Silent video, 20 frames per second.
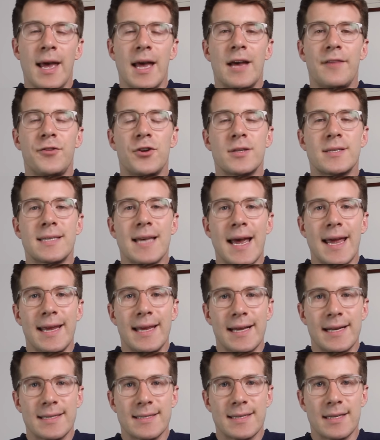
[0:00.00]
If you're
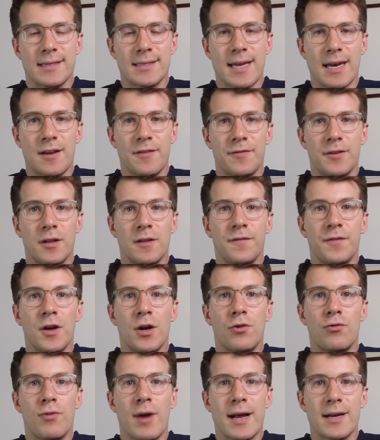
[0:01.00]
taking sildenafil for
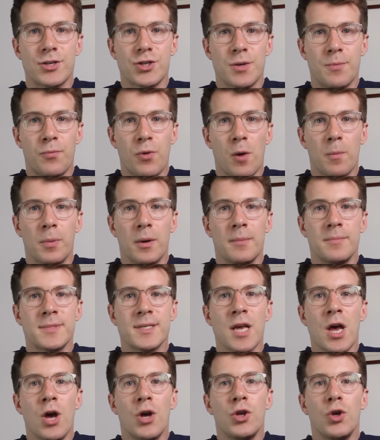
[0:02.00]
erection problems,